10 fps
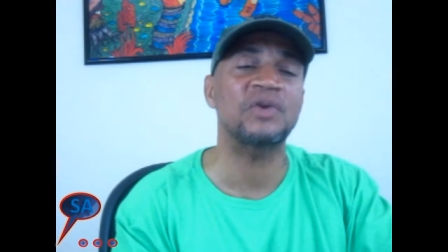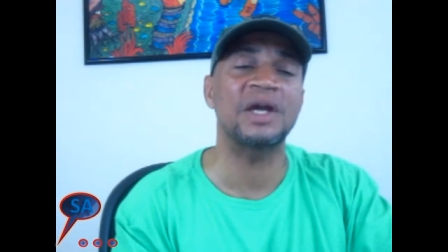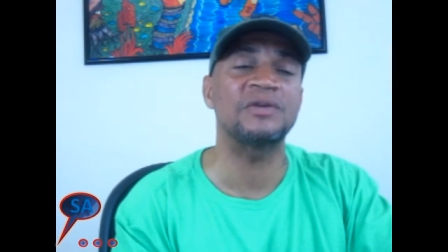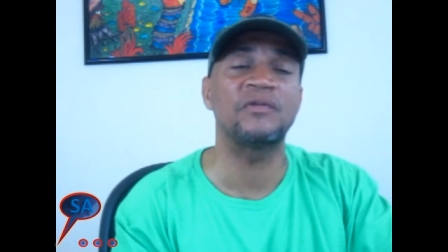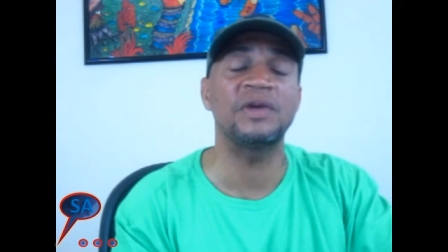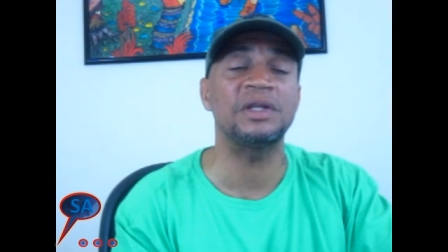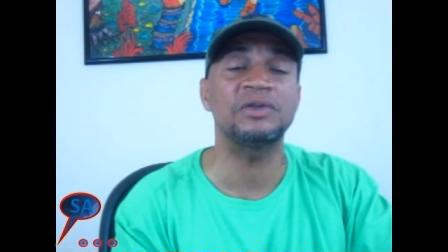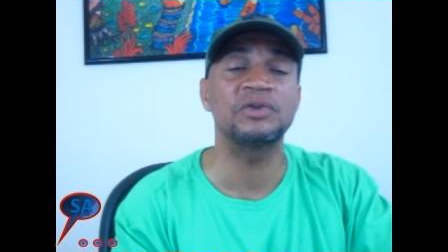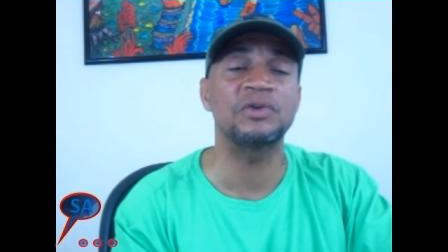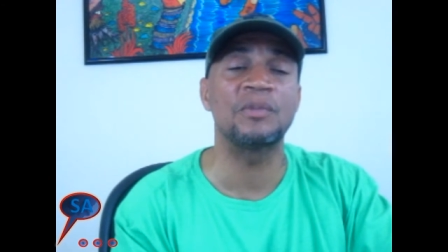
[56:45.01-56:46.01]
trying to fit
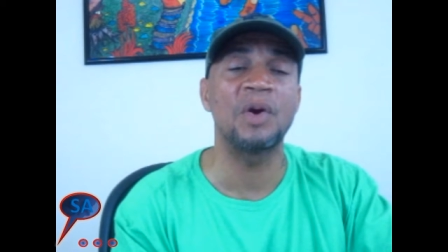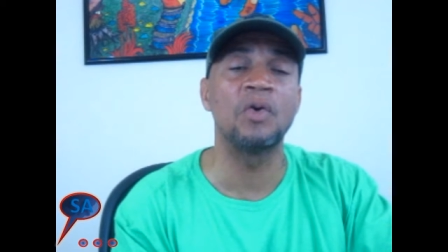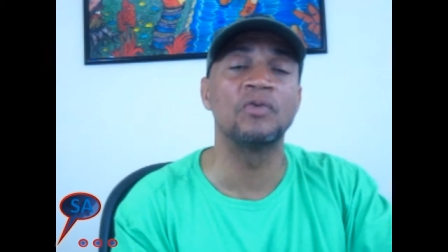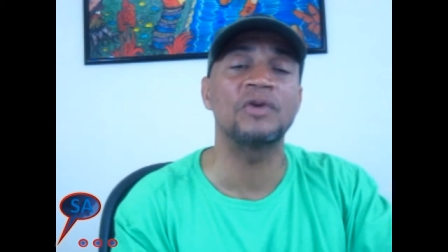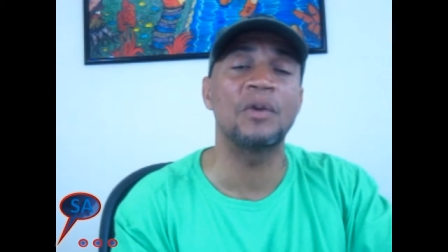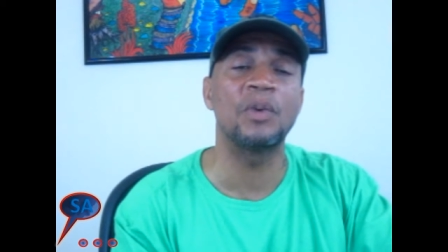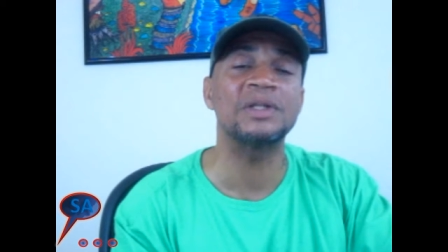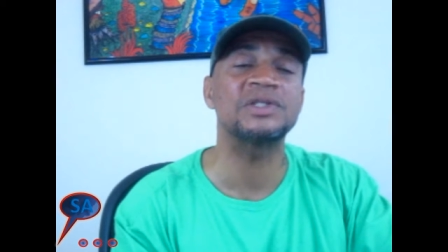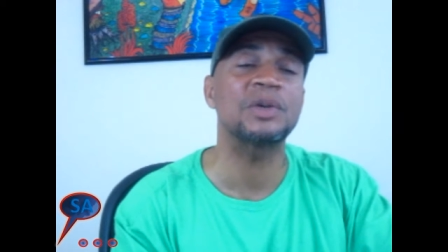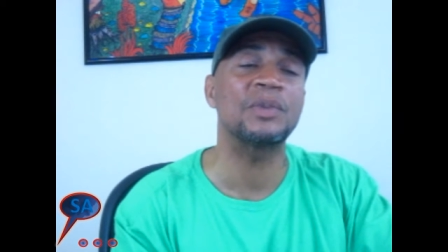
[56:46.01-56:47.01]
into the mold of
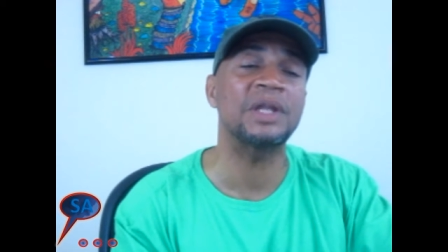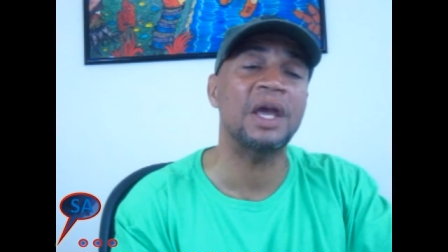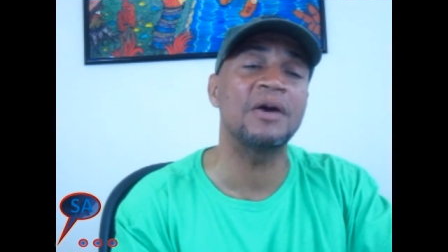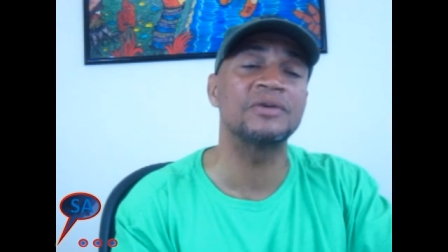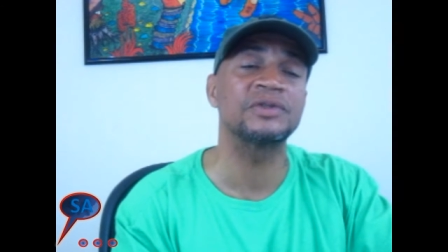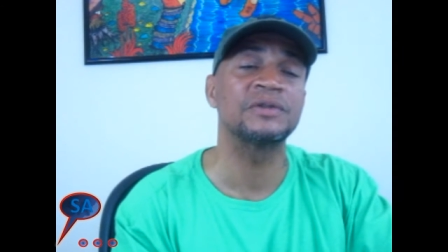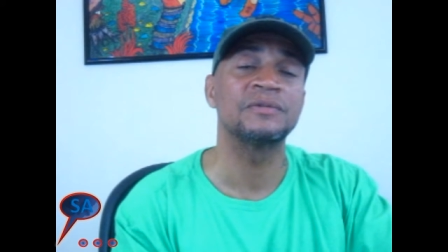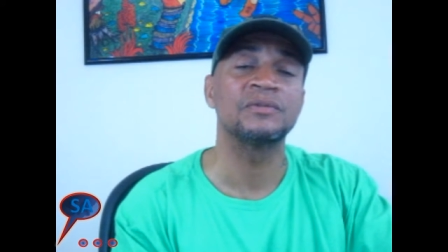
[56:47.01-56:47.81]
what someone else